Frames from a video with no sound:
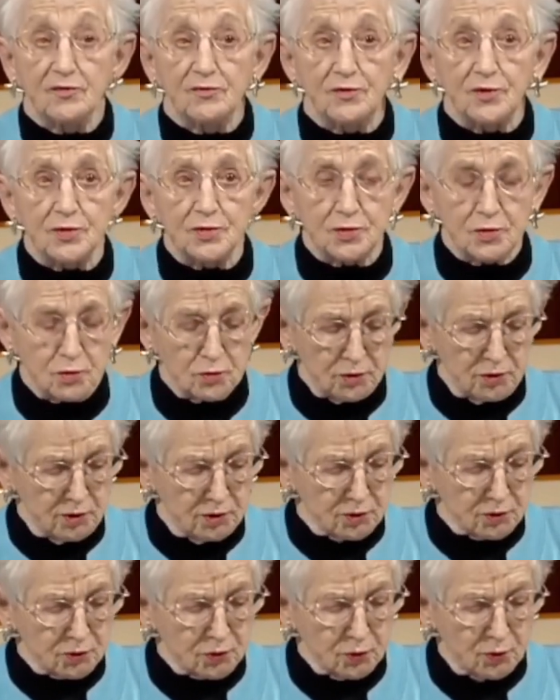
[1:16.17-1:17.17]
fiscal
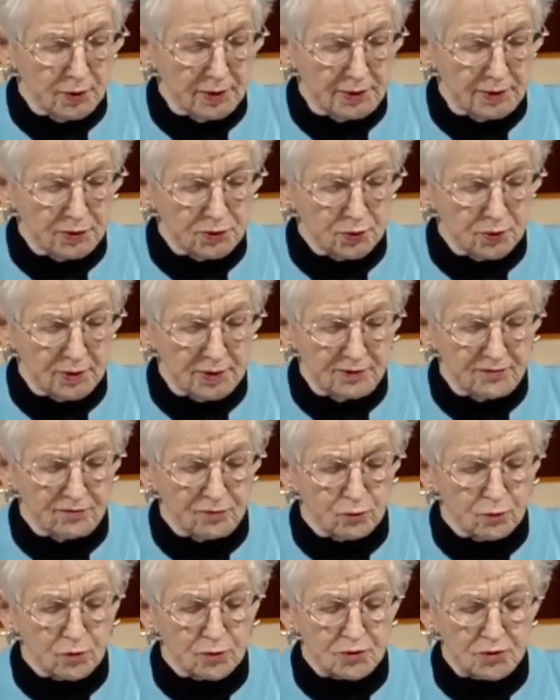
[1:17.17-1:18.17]
year
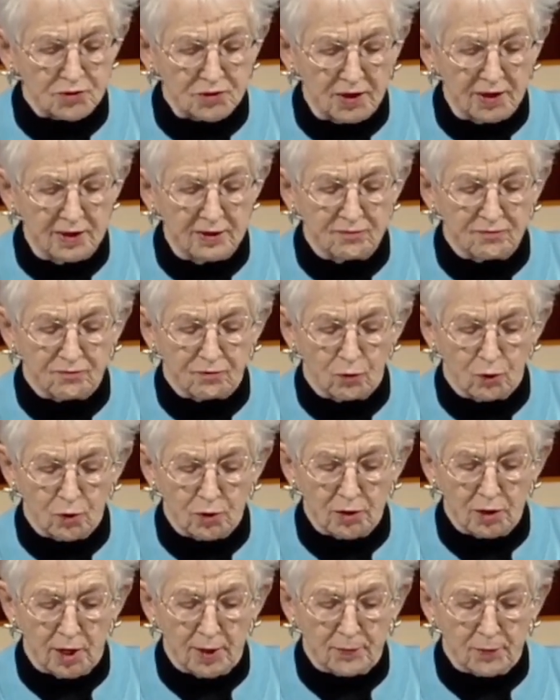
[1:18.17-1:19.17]
2024 state
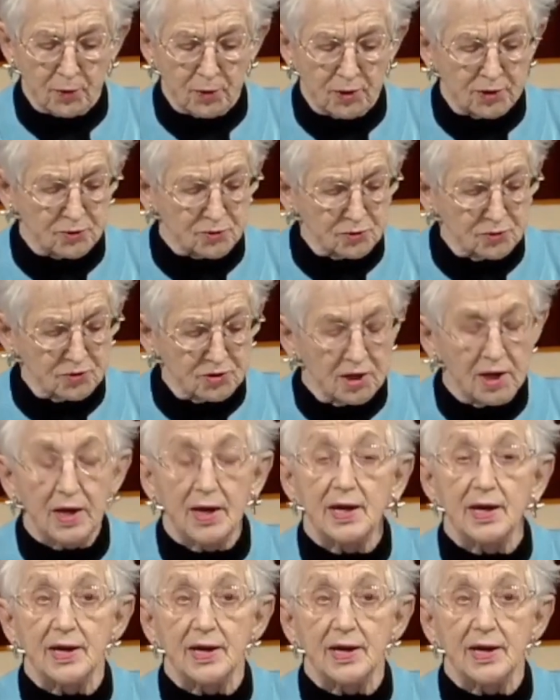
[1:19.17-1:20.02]
foreign operations